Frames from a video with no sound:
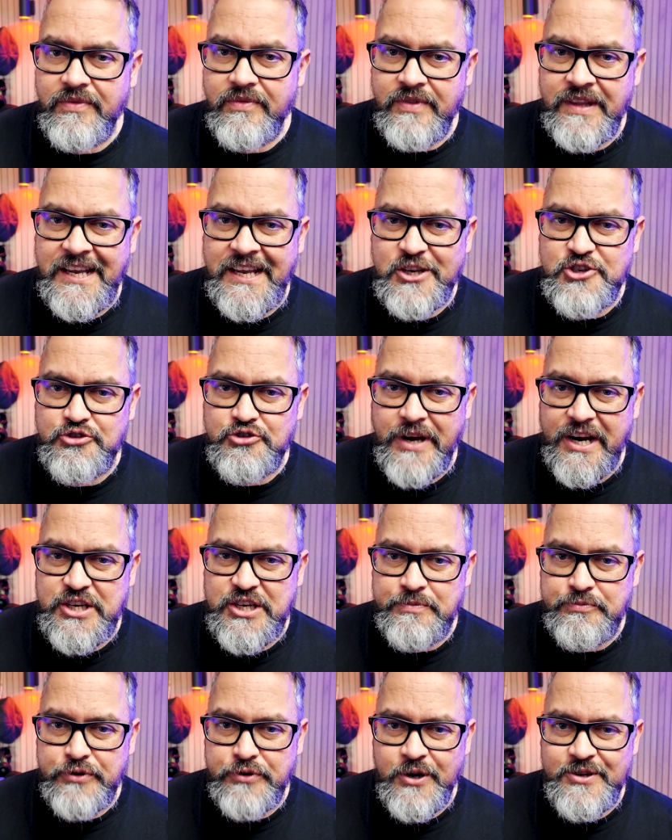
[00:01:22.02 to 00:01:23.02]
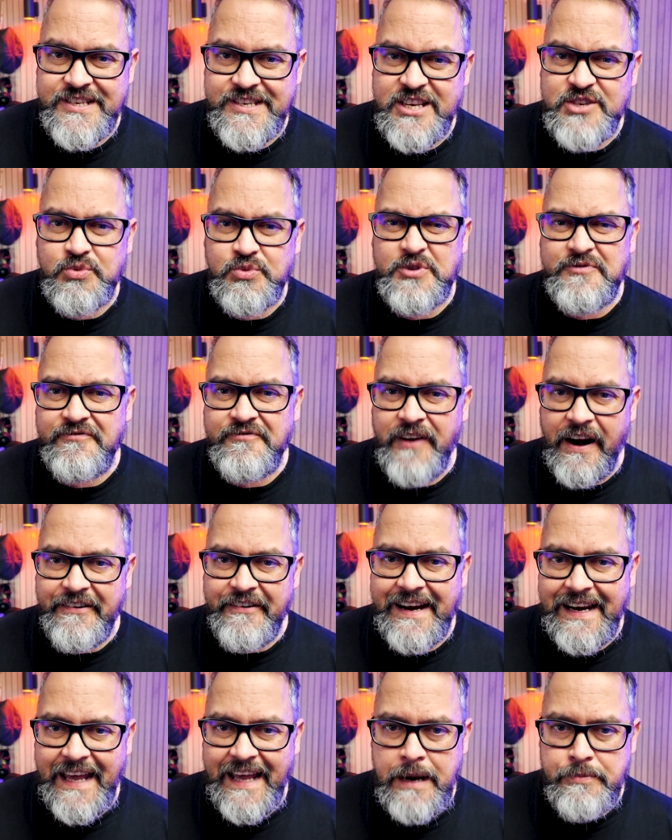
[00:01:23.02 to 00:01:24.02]
The extraction process was
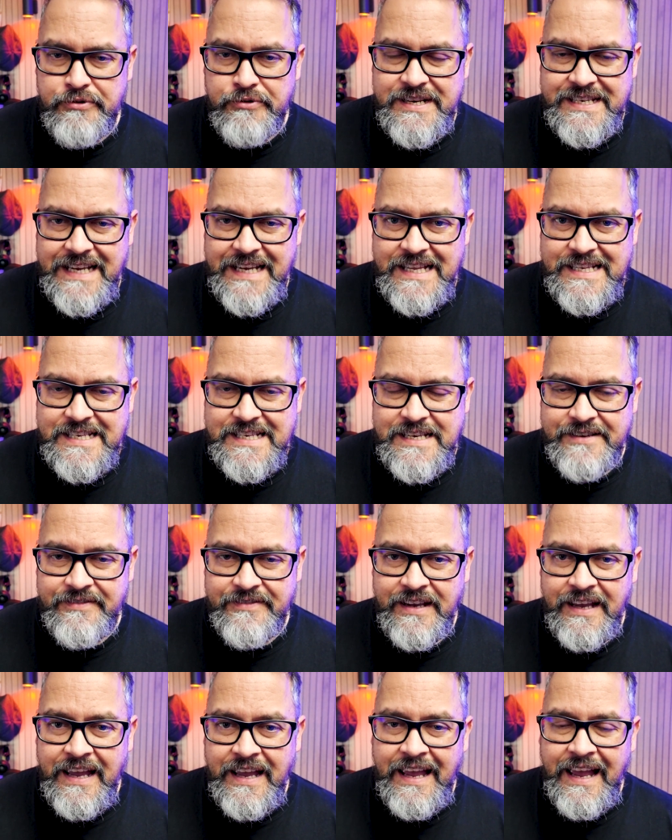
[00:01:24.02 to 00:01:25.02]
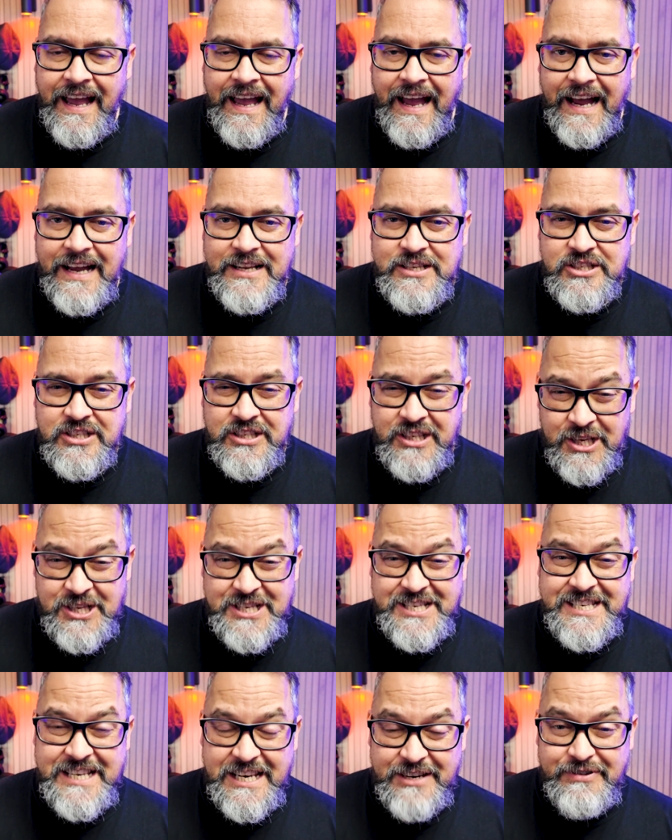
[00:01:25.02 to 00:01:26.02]
very labour intensive, and
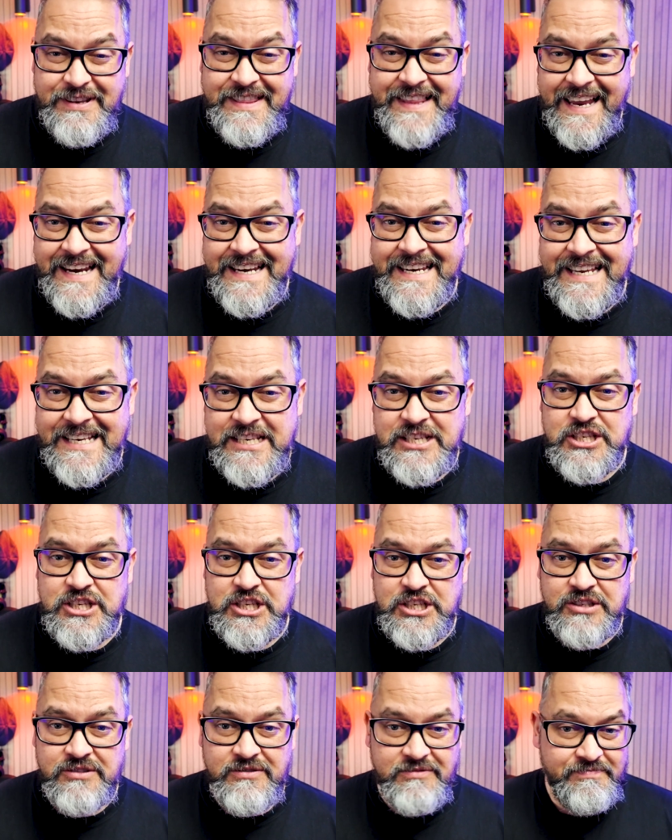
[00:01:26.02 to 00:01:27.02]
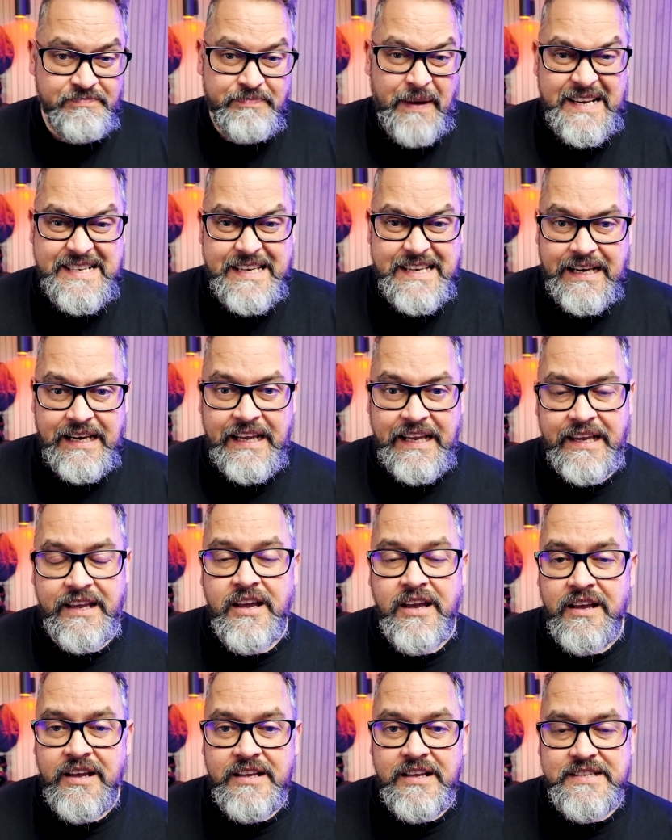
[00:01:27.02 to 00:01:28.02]
considering they needed to basically
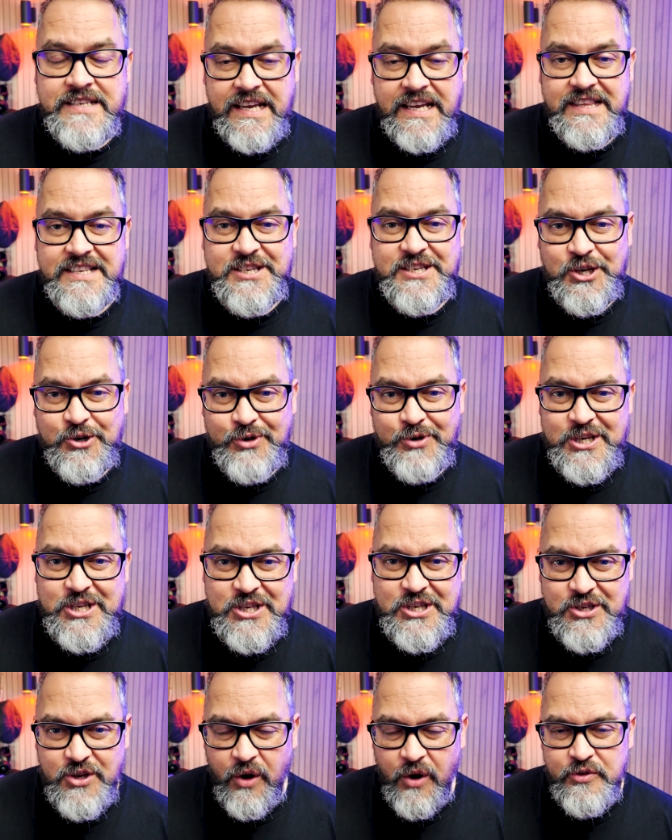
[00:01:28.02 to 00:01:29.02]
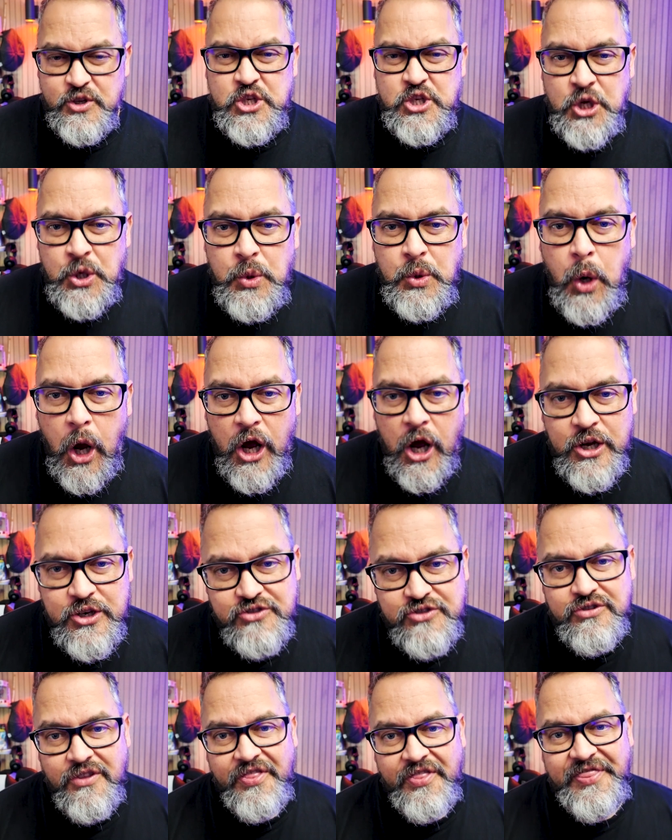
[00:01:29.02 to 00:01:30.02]
take the secretions of
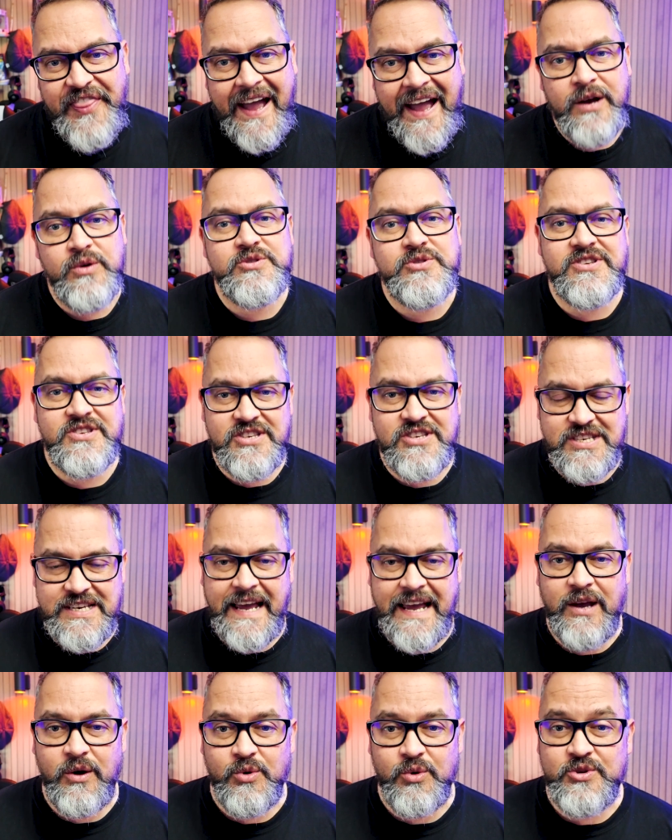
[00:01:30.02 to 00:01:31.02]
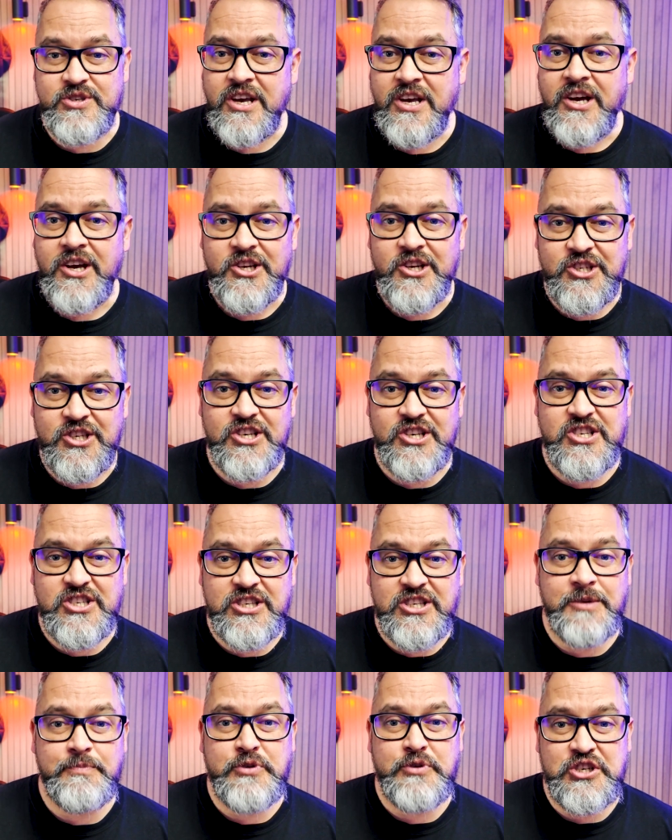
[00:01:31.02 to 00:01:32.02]
200,000 snails
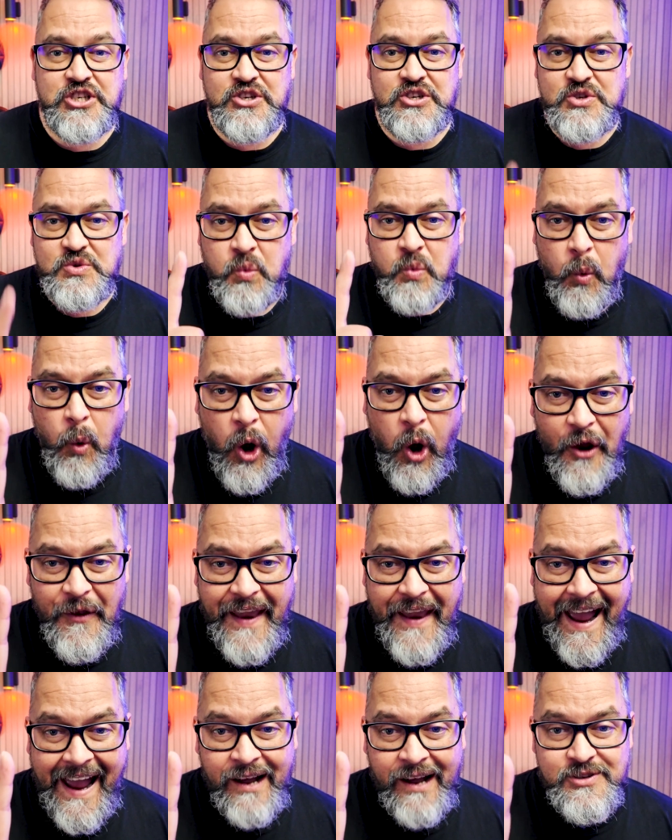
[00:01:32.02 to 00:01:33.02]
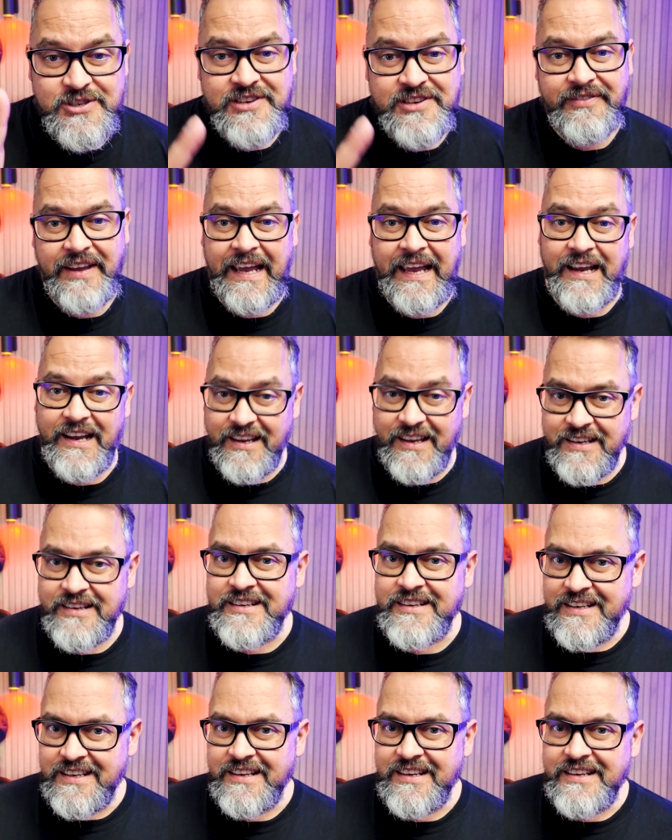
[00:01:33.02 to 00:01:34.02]
just to produce 1 ounce of ink,
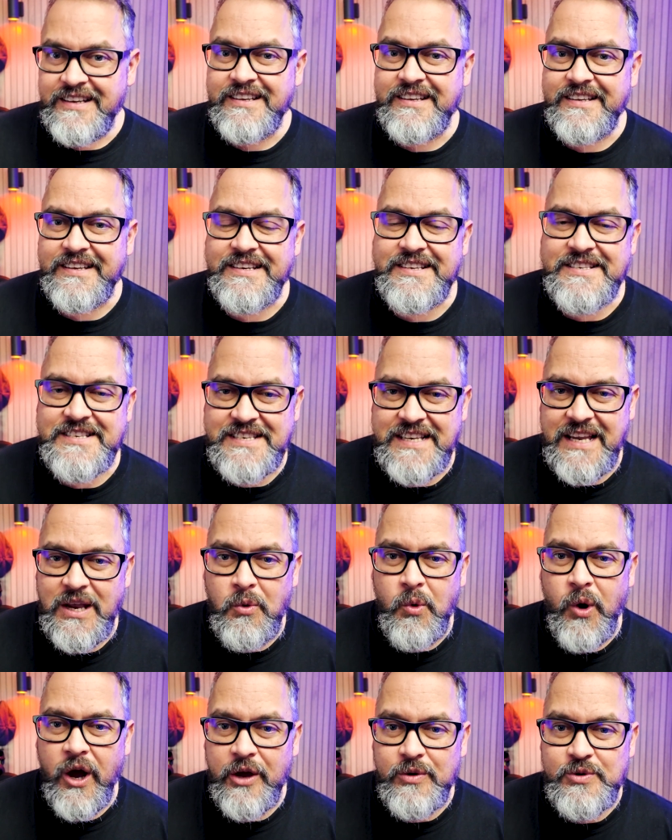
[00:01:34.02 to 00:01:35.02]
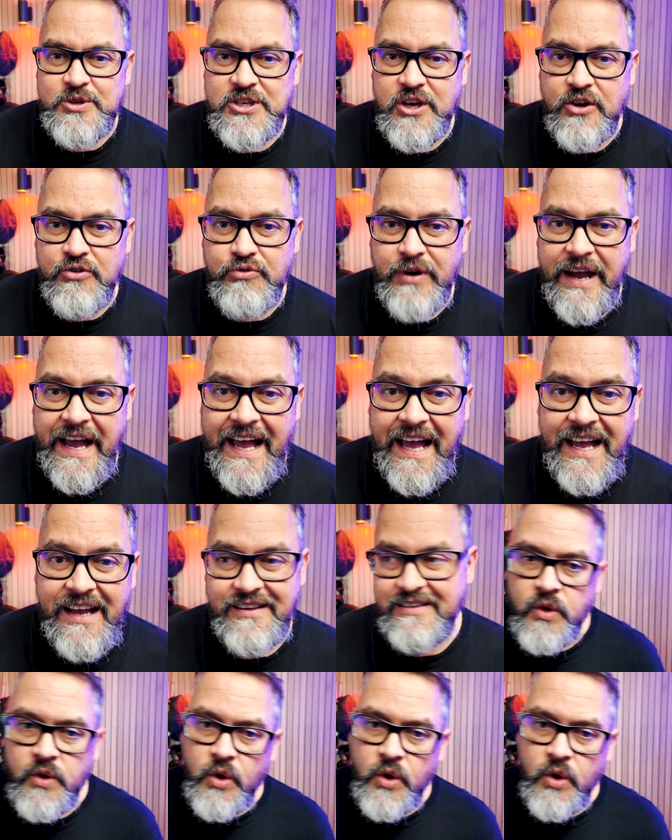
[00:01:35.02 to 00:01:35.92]
you can see why it was so rare.